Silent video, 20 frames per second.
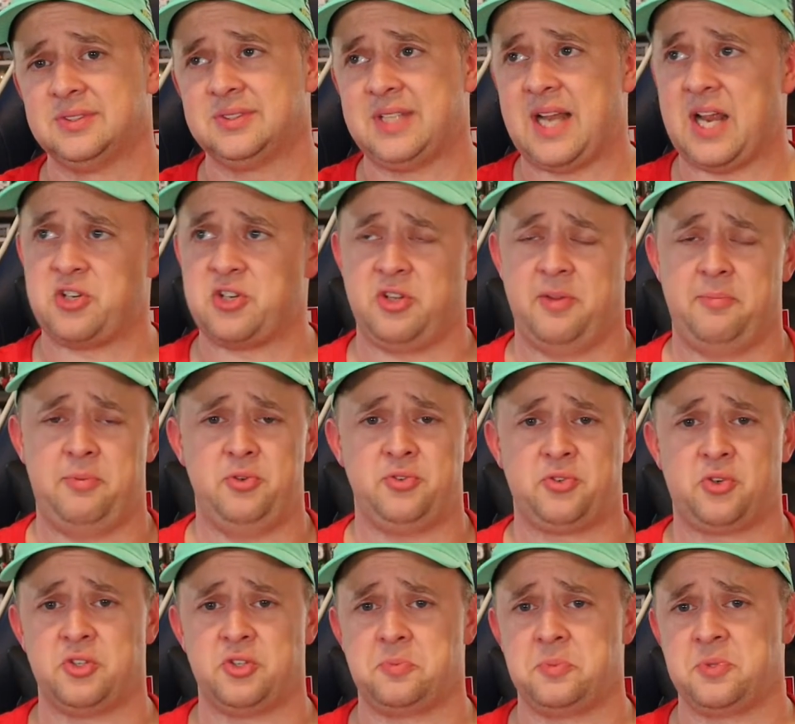National
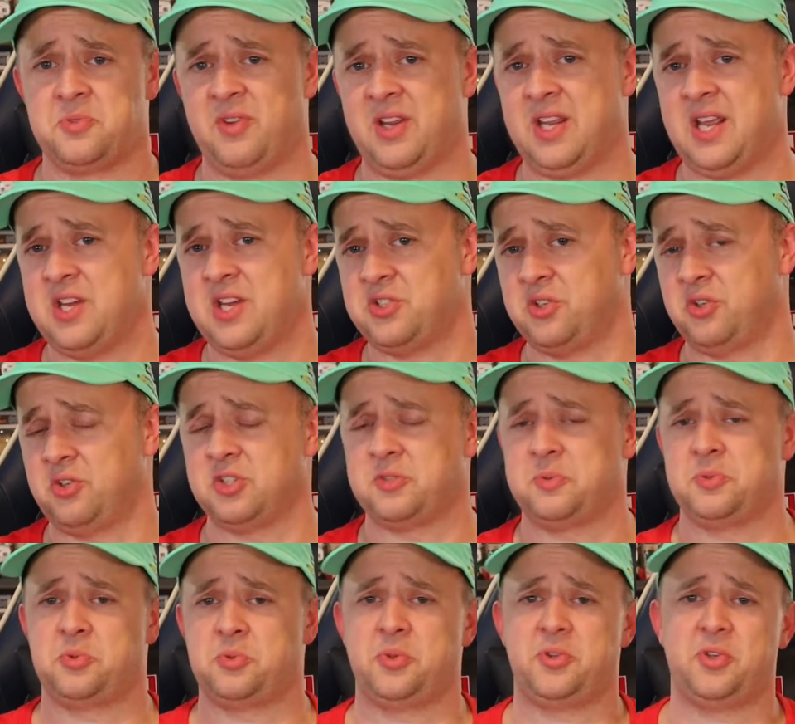Lampoon's Christmas Vacation,
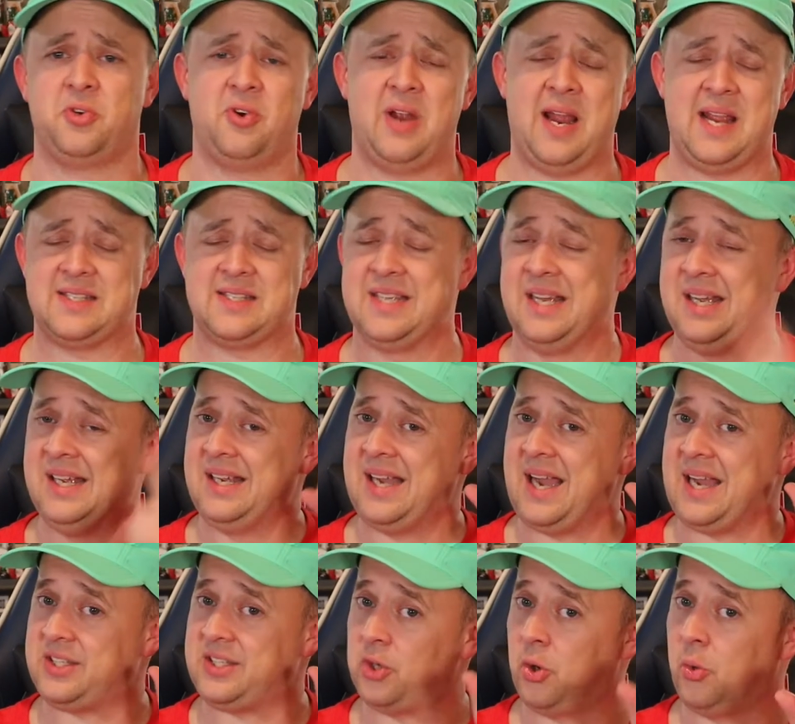Christmas with the Cranks.
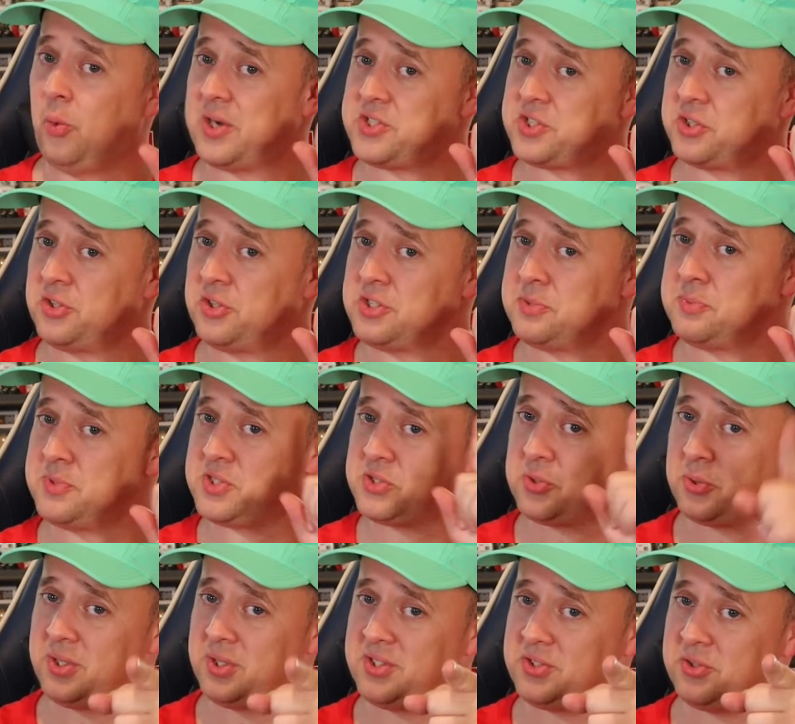I don't watch A Christmas
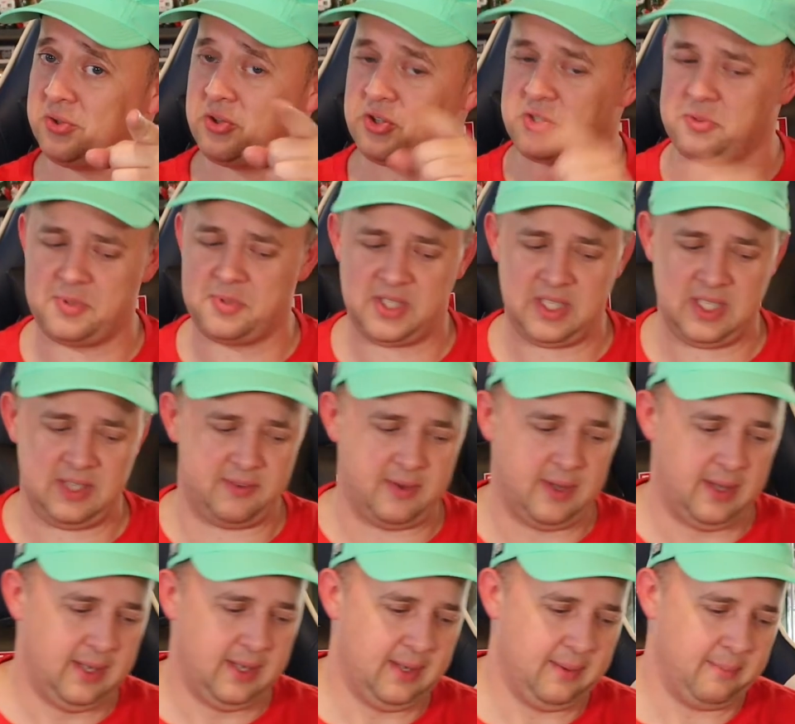Story until Christmas Eve,
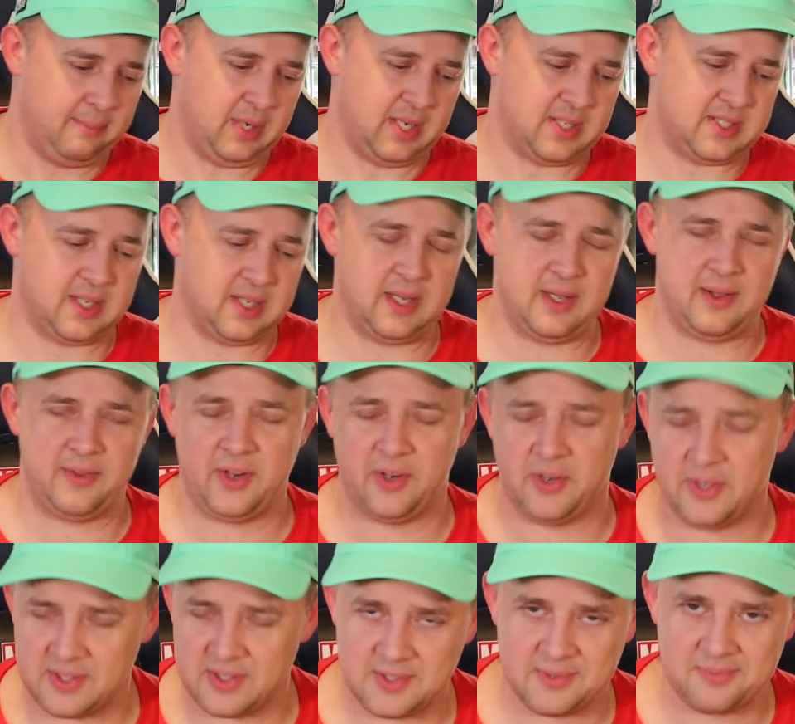but there
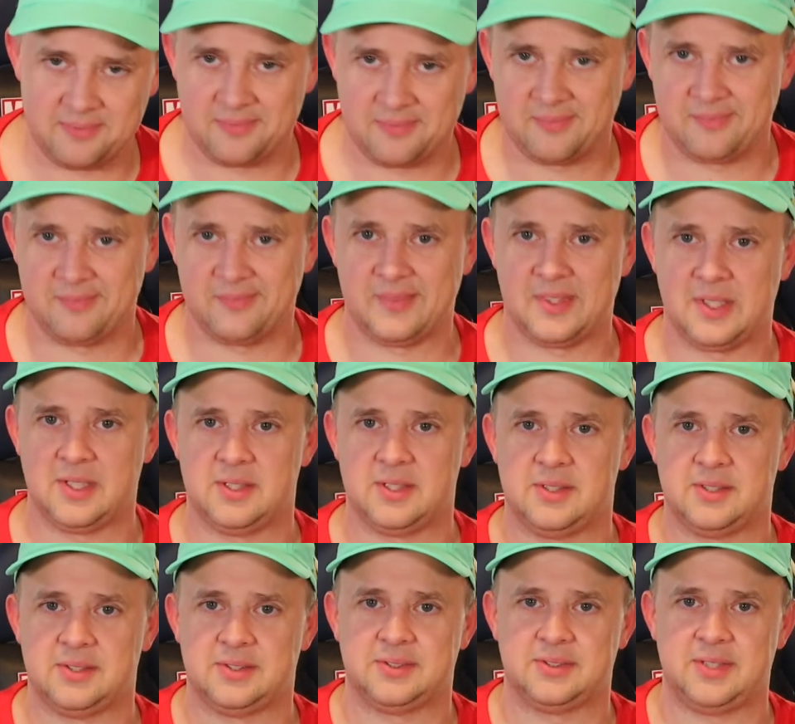it is.
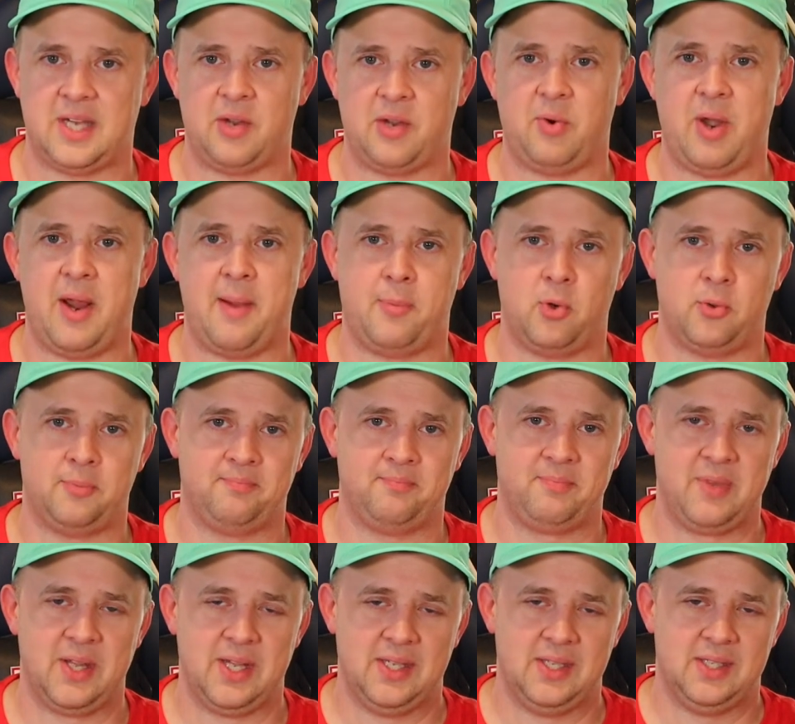I ramble.
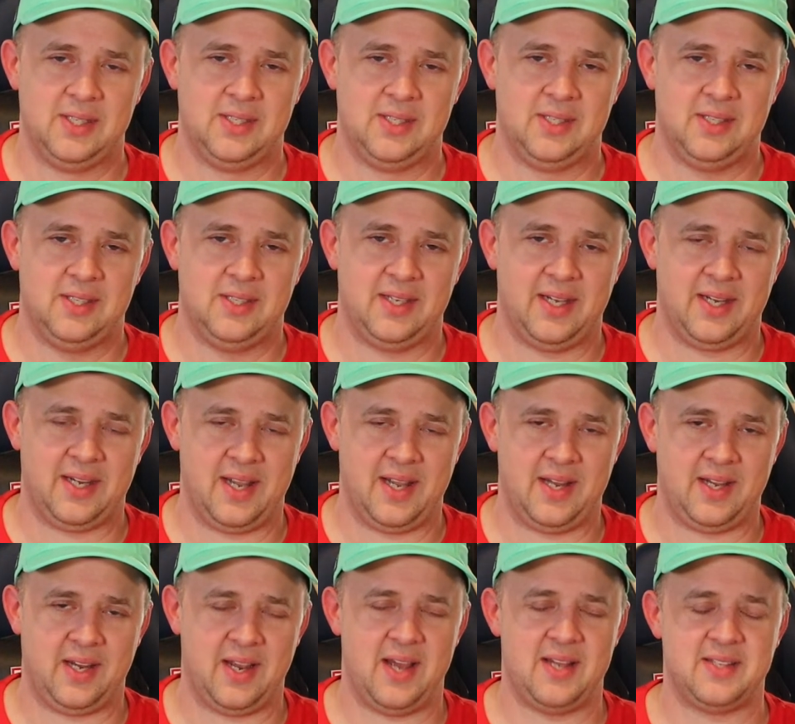
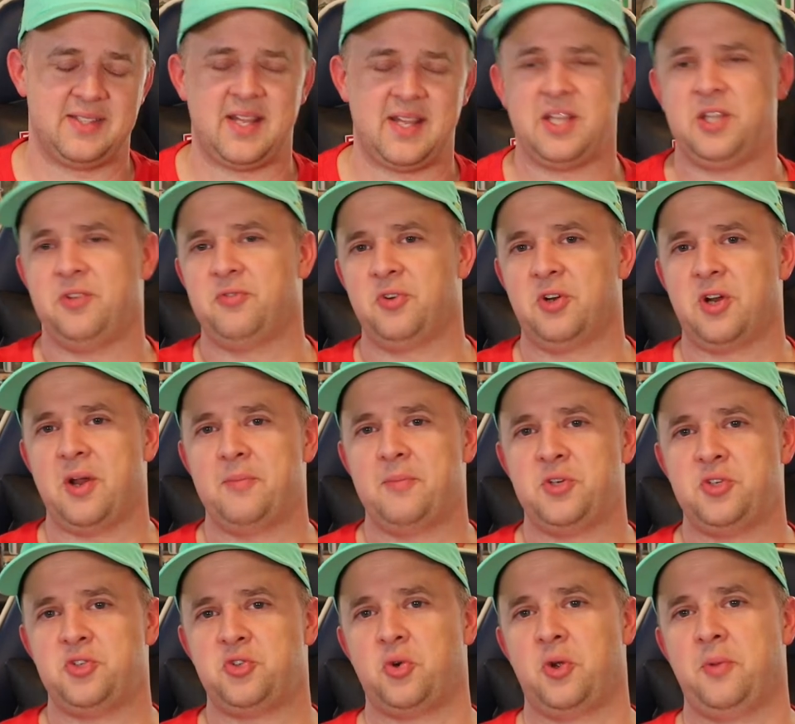Again, guys, thank you for coming
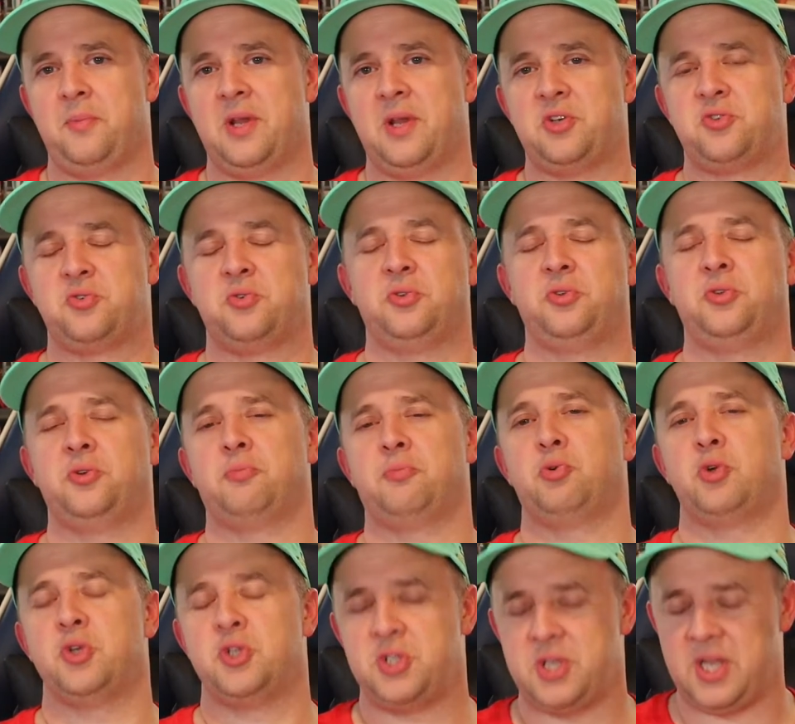to join me. I truly do
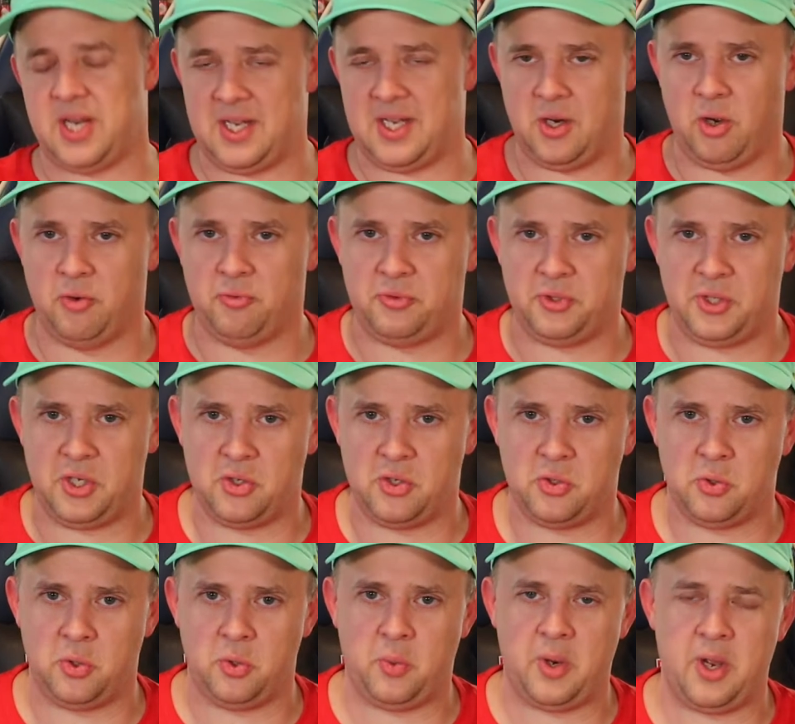appreciate it. Hopefully you're
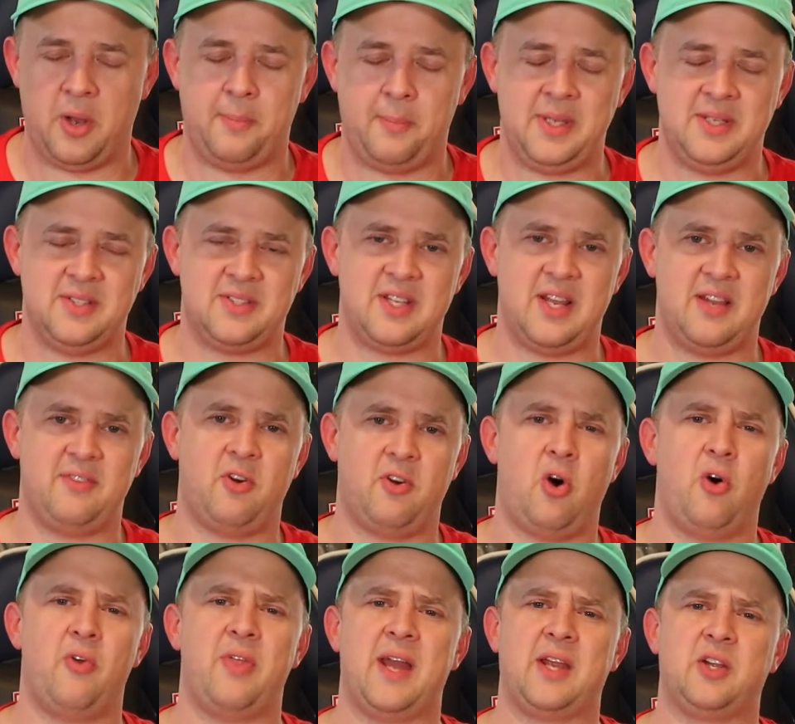doing well, being safe,
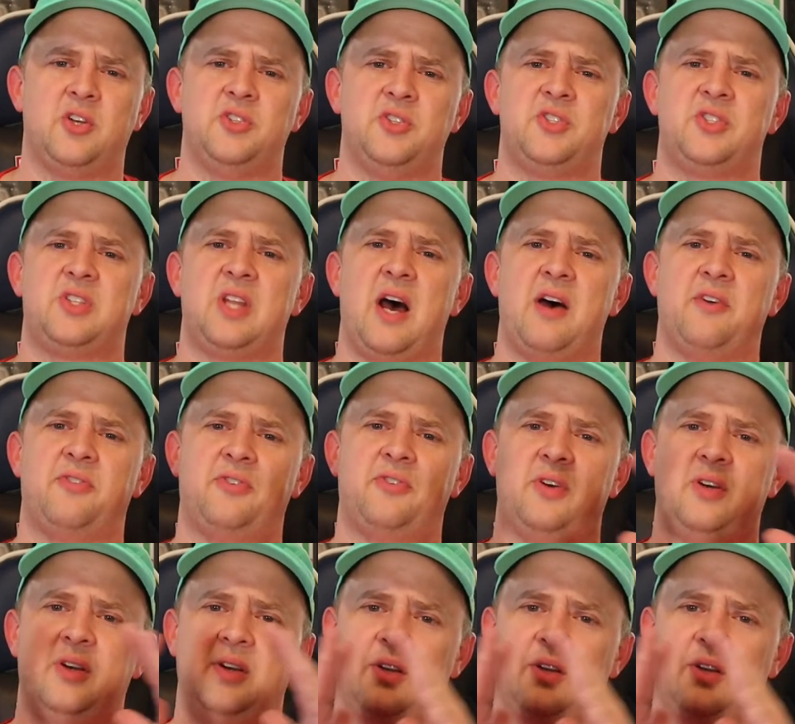all that good stuff.